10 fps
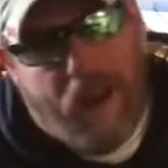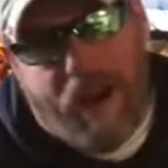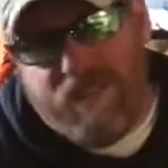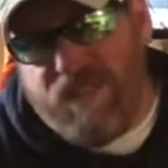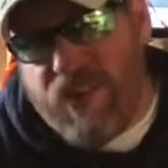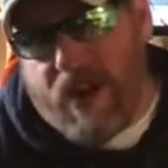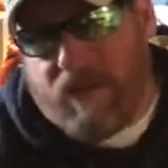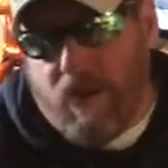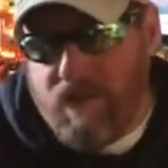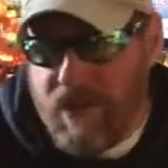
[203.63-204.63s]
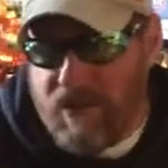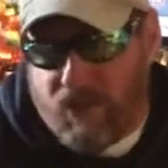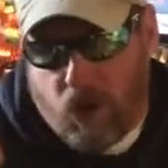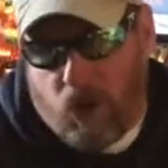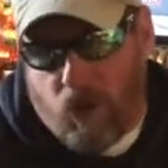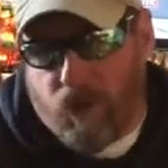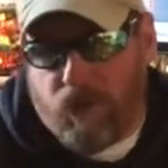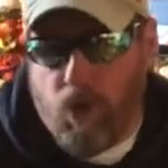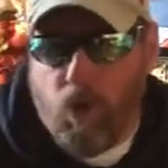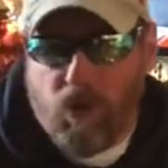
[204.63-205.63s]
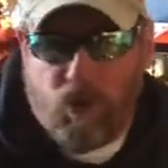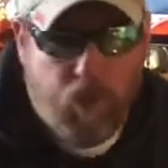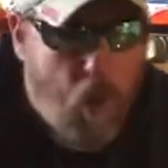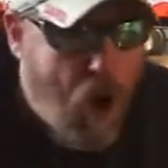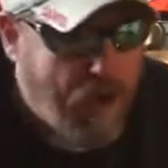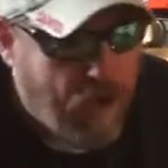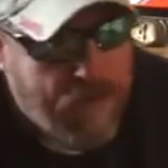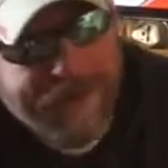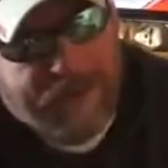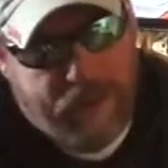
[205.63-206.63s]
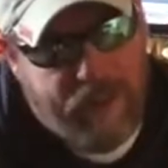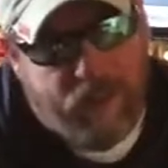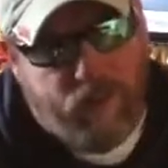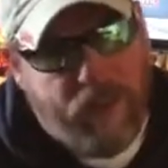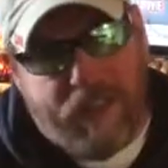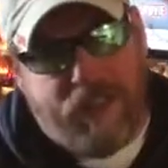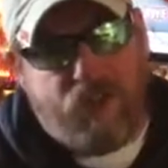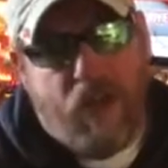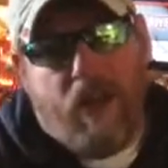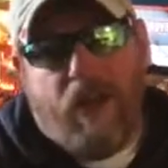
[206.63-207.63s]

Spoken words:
effect of this curse, who will just wander into this village